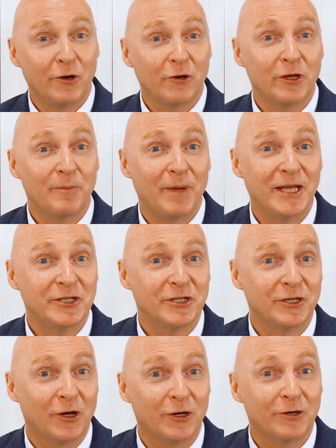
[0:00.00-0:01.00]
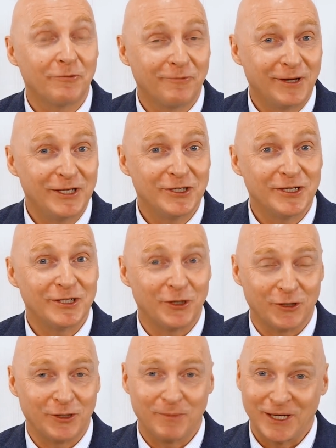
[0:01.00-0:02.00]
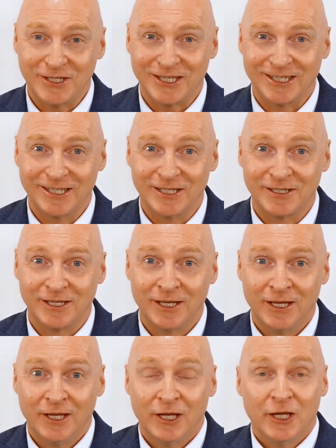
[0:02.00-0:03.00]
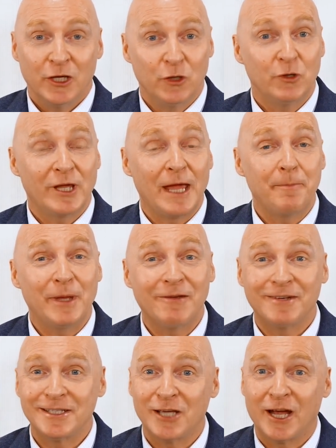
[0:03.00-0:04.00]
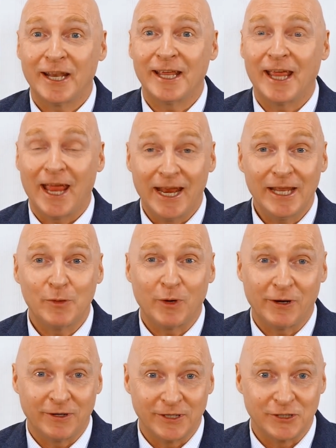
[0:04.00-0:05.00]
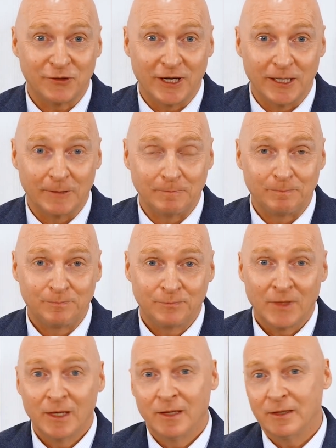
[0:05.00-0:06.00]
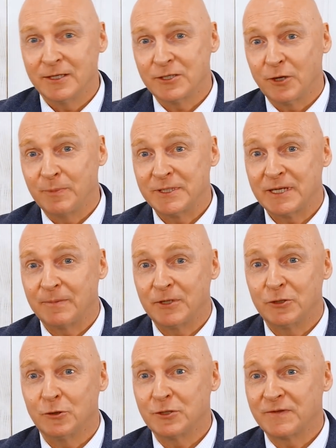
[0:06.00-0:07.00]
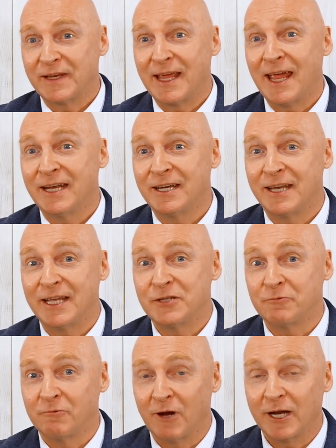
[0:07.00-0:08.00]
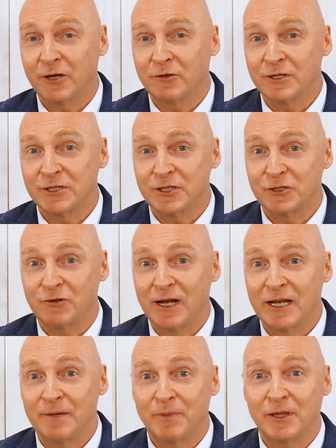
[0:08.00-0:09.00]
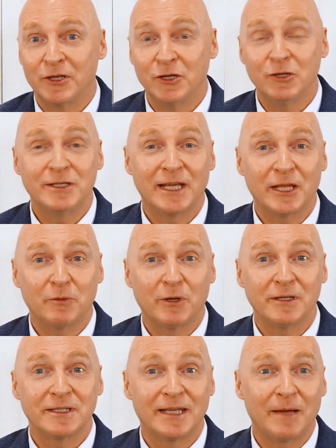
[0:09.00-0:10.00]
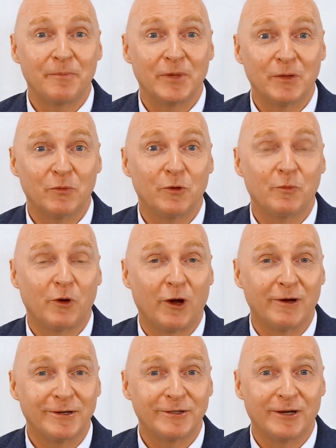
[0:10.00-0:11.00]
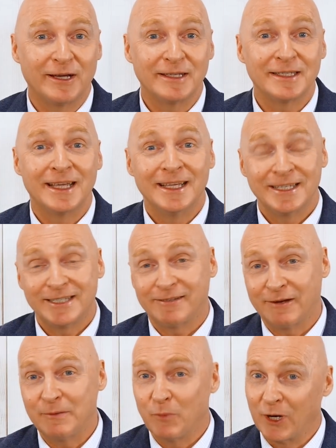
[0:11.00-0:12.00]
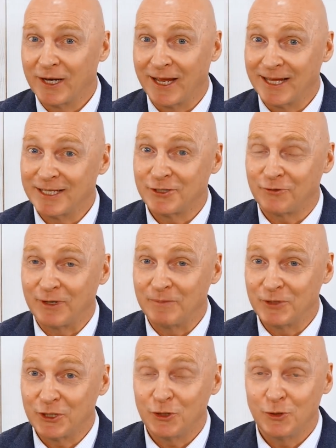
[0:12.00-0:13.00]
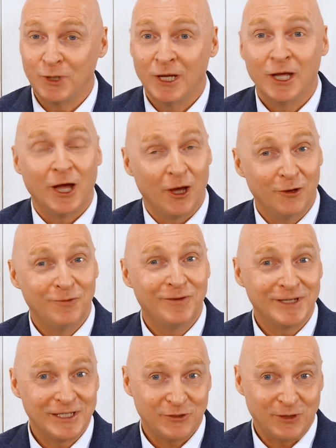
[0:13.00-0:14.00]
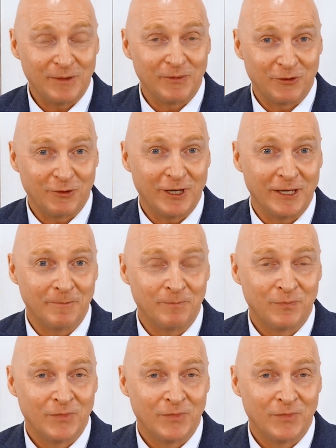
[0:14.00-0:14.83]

occupation on a region's occupation list. You can be residing anywhere in Australia. This opens up the doors for candidates right across Australia, but the New South Wales Government will prioritise Stream 1 and Stream 2 over Stream 3.